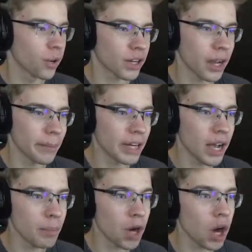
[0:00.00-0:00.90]
We're
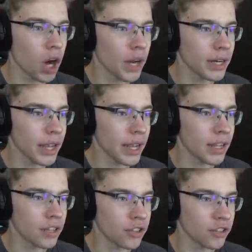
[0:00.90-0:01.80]
coming up on
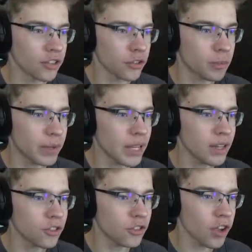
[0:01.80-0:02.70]
a speed